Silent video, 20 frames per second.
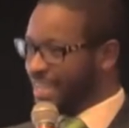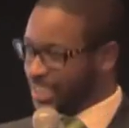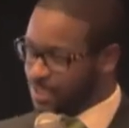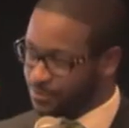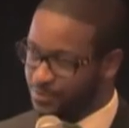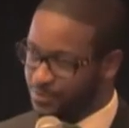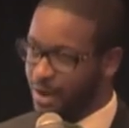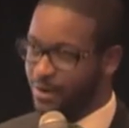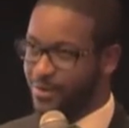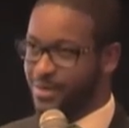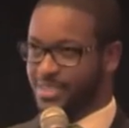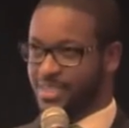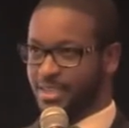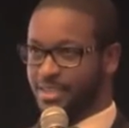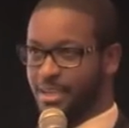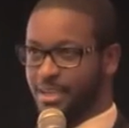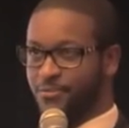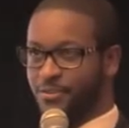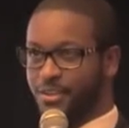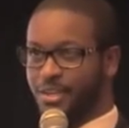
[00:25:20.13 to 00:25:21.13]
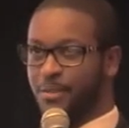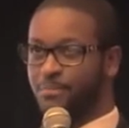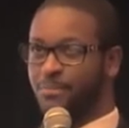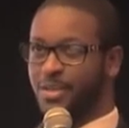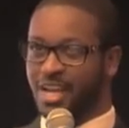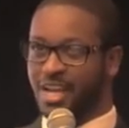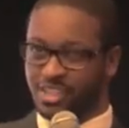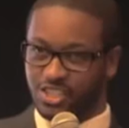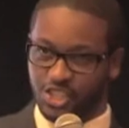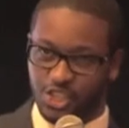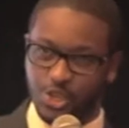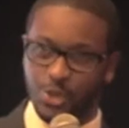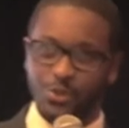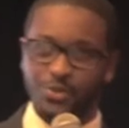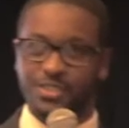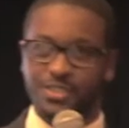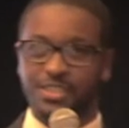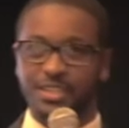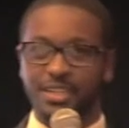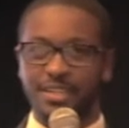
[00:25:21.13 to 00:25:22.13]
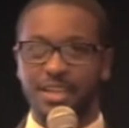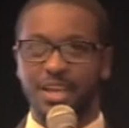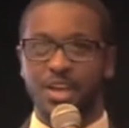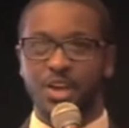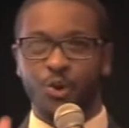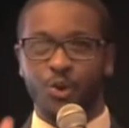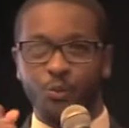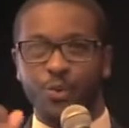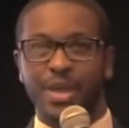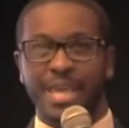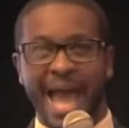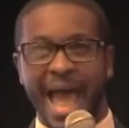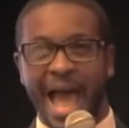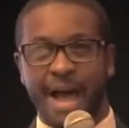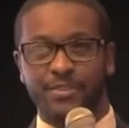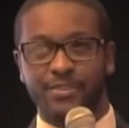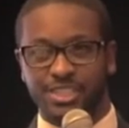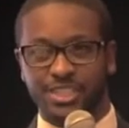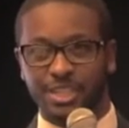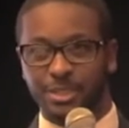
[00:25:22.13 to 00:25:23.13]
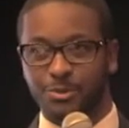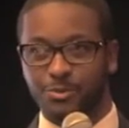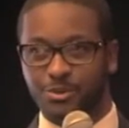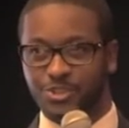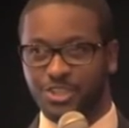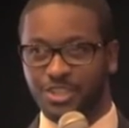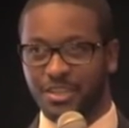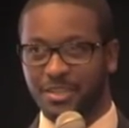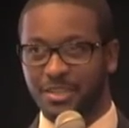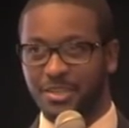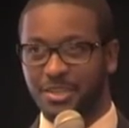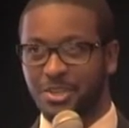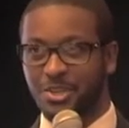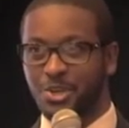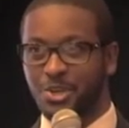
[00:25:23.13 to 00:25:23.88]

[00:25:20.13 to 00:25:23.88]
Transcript: It's very significant because Houston, we have a solution.